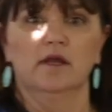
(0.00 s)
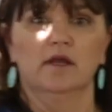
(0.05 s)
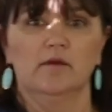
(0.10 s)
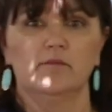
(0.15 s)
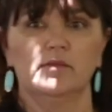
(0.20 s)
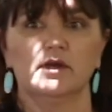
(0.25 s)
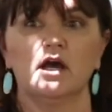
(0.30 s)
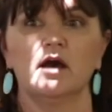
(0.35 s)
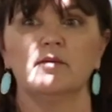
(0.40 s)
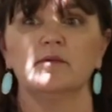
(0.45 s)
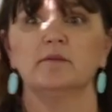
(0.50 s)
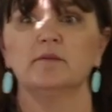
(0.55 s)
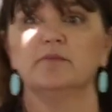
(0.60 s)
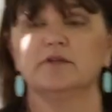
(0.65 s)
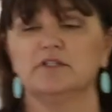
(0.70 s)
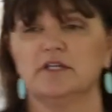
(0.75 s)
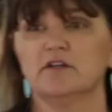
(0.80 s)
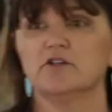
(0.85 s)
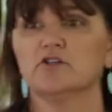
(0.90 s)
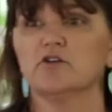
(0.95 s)
and becoming
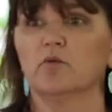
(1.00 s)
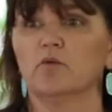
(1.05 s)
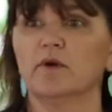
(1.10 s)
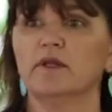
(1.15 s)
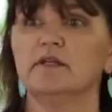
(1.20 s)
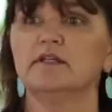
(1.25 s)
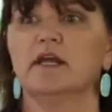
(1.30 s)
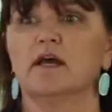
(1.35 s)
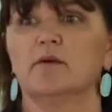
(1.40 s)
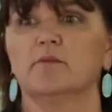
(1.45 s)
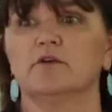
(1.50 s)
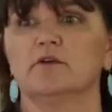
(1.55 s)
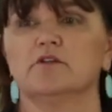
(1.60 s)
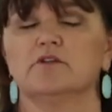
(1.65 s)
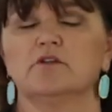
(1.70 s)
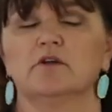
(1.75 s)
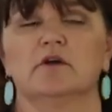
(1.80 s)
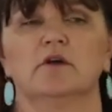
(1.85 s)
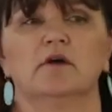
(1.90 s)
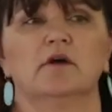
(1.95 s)
potential wind damage.